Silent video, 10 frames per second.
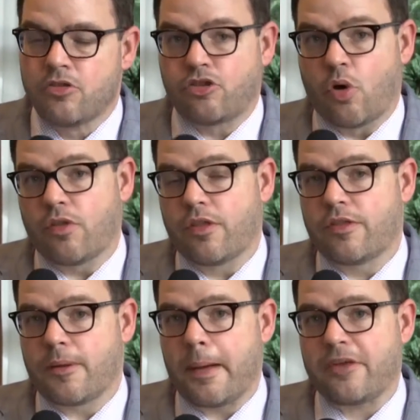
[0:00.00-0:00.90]
So
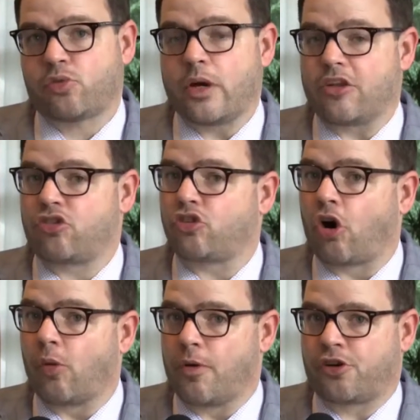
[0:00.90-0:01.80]
the best way to
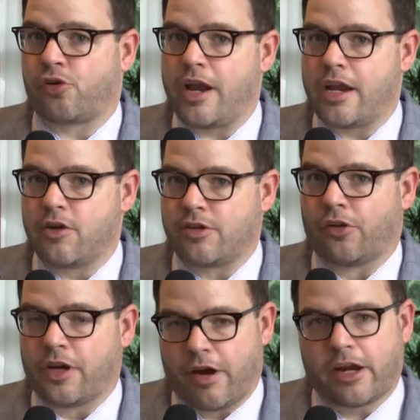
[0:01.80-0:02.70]
start with creating
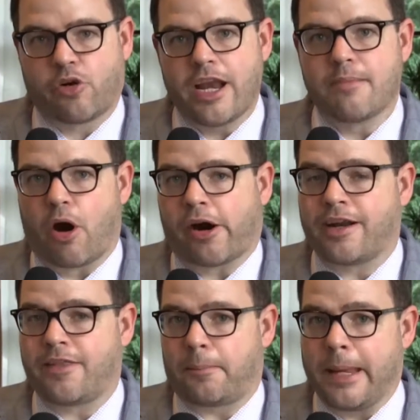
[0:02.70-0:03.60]
utility, right, creating
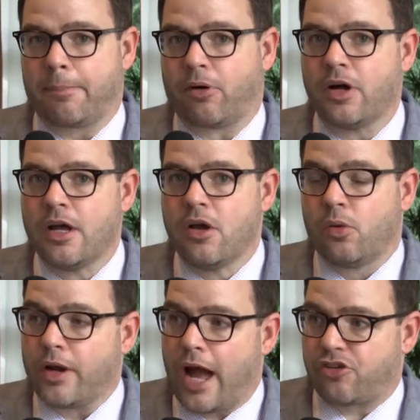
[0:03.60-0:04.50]
marketing that people
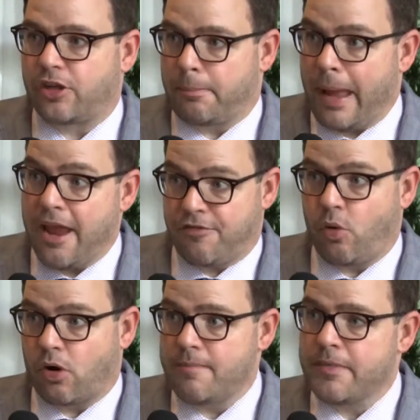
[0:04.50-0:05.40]
would actually pay
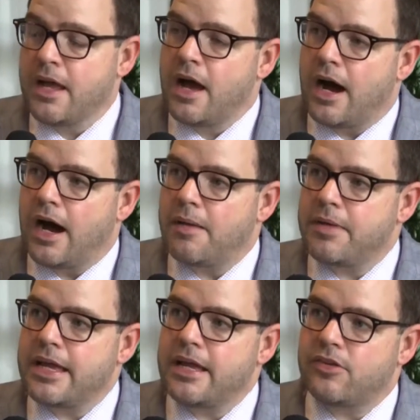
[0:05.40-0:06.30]
for,
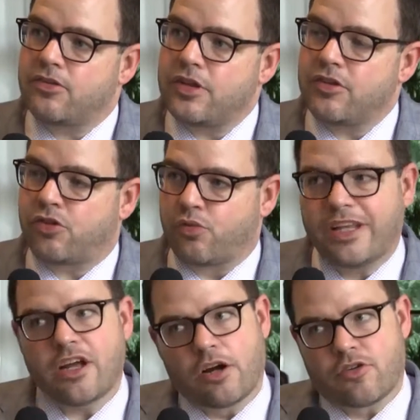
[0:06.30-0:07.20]
is to
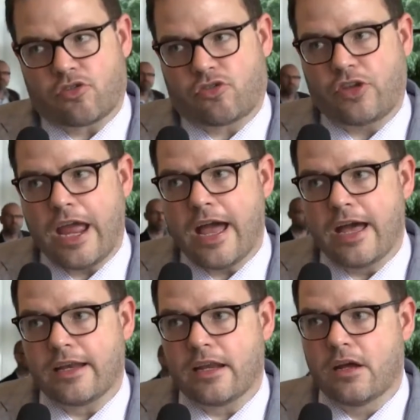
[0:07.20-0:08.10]
really
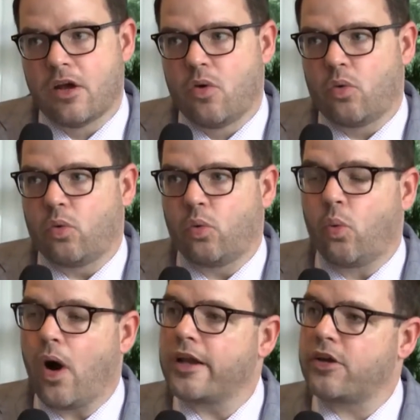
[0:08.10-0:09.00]
understand
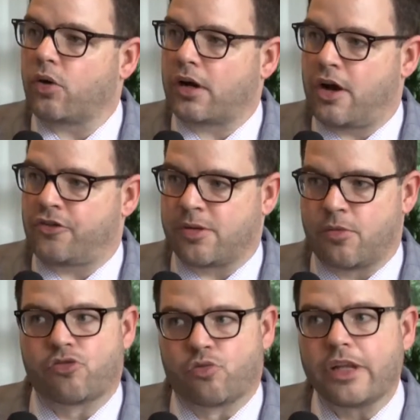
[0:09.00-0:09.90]
what your
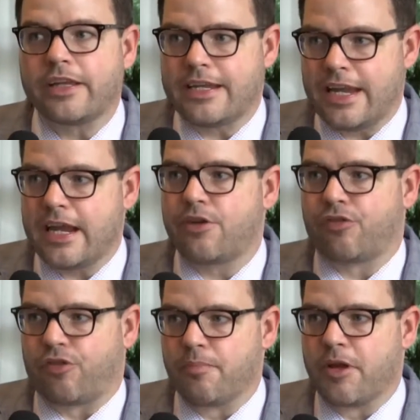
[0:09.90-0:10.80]
customers really need
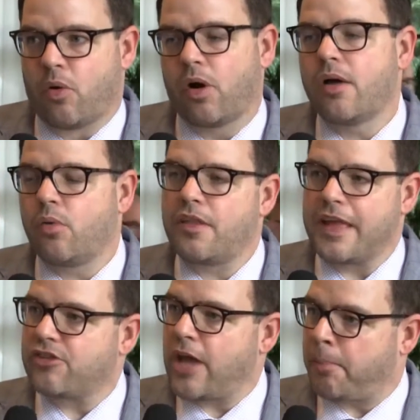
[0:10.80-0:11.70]
from you. One of
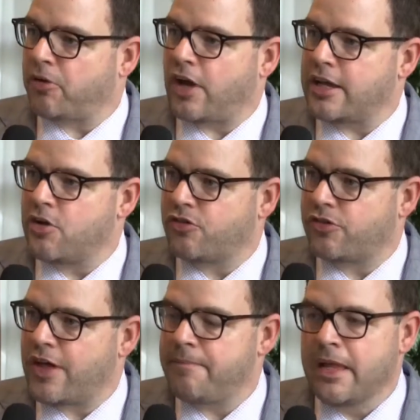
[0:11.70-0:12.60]
the examples I use
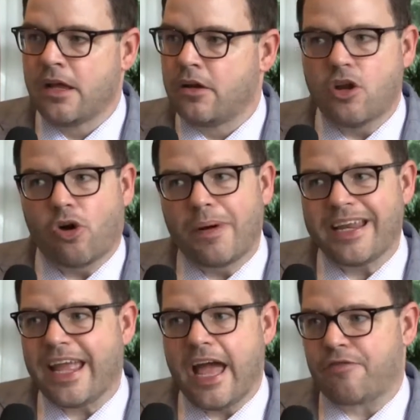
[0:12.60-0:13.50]
is that
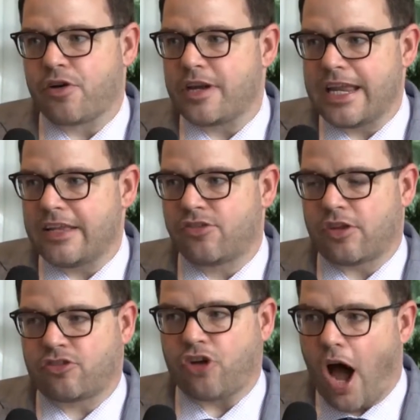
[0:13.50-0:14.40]
nobody ever needs
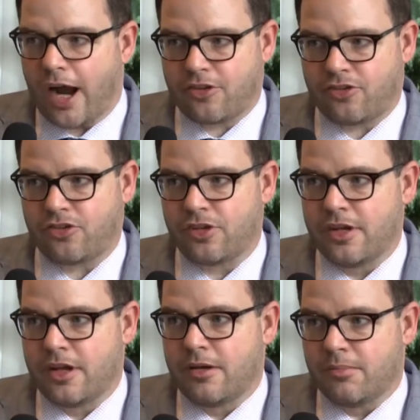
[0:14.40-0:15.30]
socks,
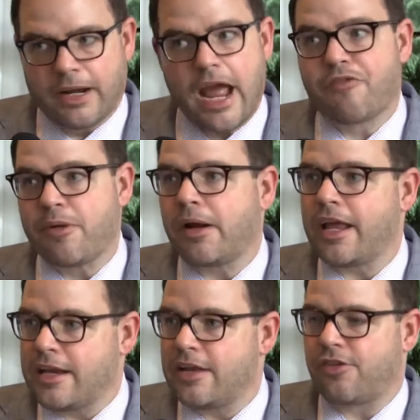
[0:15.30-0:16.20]
but
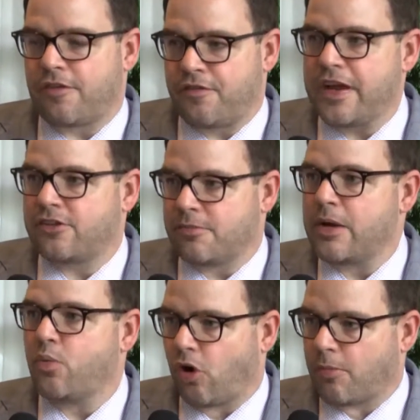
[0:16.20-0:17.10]
everybody needs their feet to
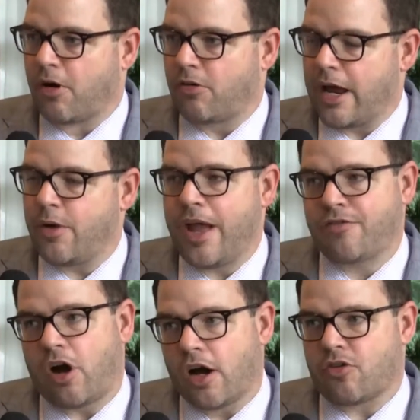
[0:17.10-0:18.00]
be warmer, right? We
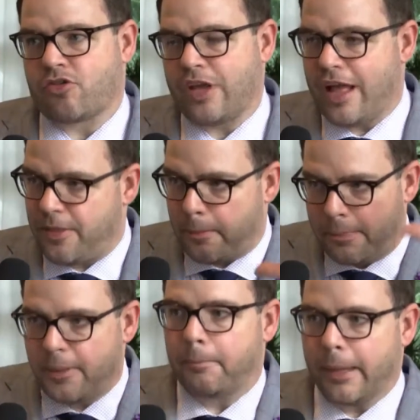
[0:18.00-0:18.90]
have to understand
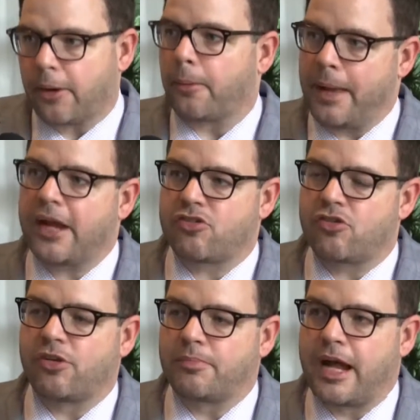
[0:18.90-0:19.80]
the bigger
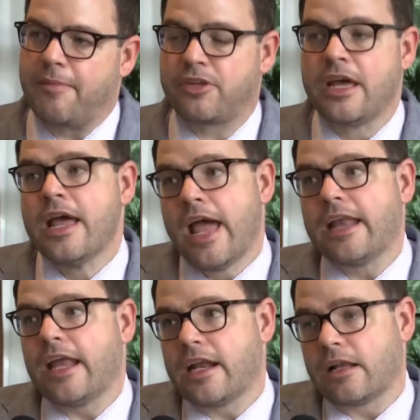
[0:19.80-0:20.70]
picture sometimes.
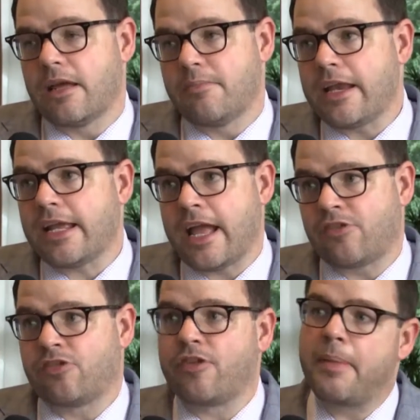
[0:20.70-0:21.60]
And in many
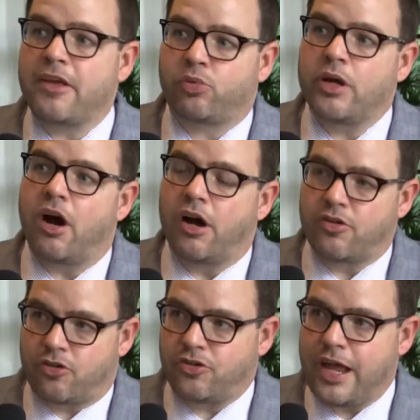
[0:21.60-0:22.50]
cases, the best way to
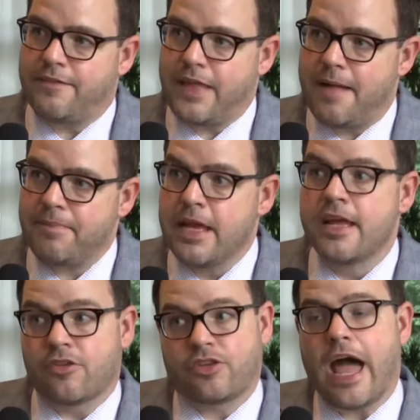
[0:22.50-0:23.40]
understand that
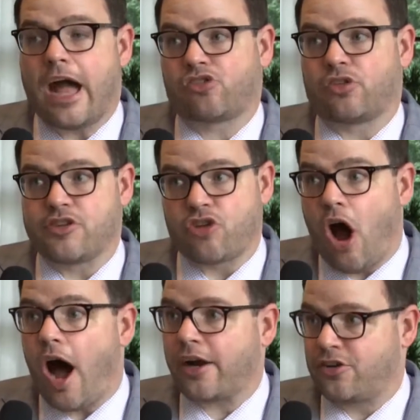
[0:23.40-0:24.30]
is to actually
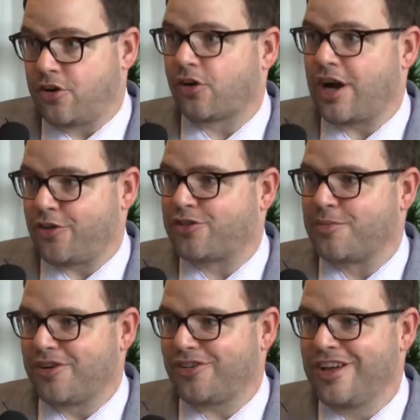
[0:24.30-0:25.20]
talk to your
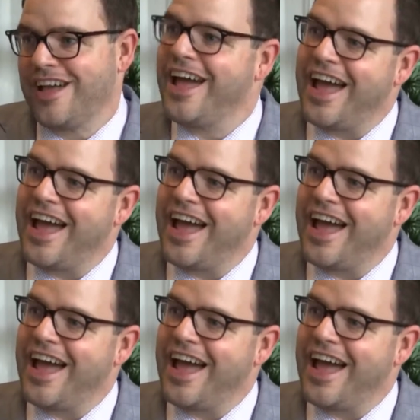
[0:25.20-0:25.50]
customers.